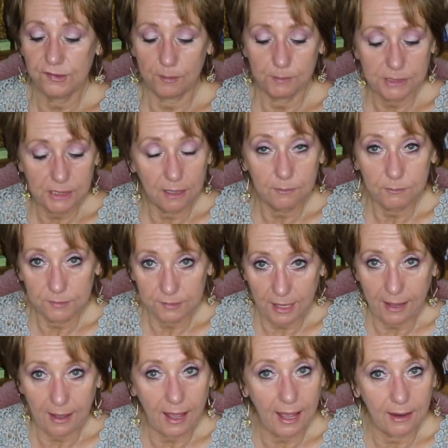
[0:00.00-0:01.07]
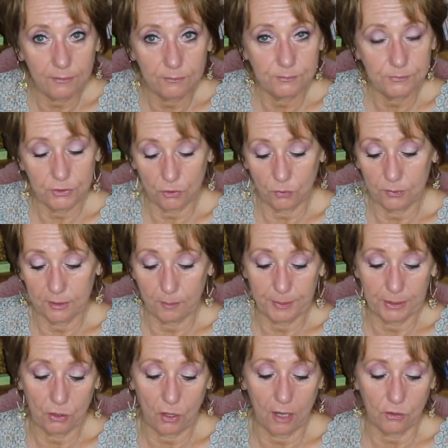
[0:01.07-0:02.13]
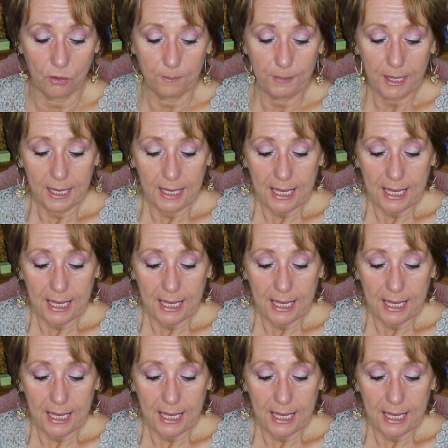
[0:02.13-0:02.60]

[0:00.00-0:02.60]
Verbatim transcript: sometimes, yeah, I, you know, a little bit longer.